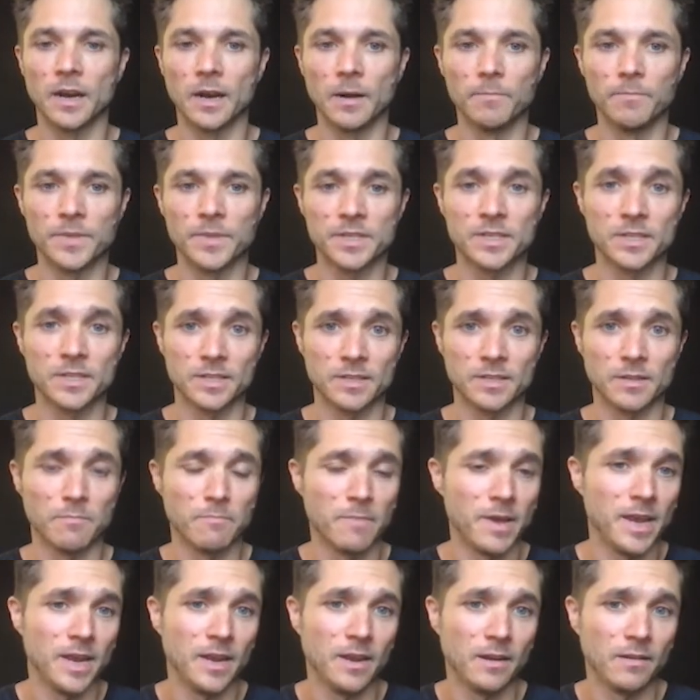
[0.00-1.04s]
This is the
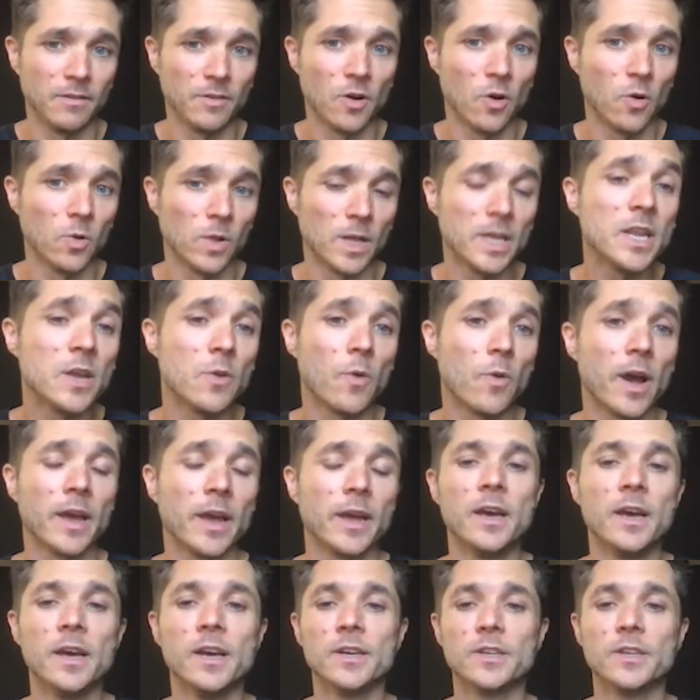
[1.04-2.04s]
main goal anyway.